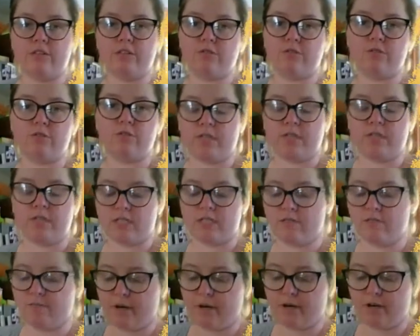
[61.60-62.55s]
2 sticks of
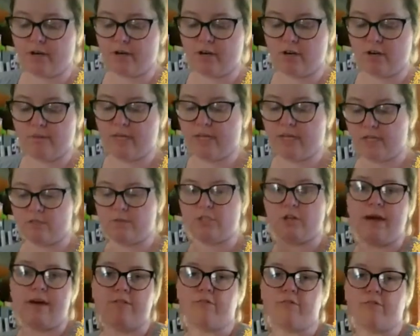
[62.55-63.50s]
butter because we
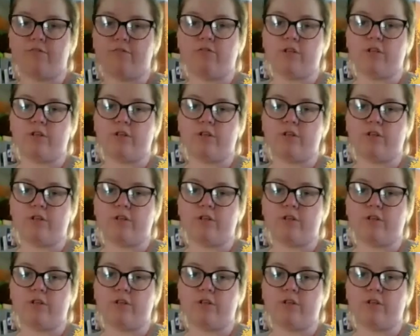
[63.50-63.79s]
don't have enough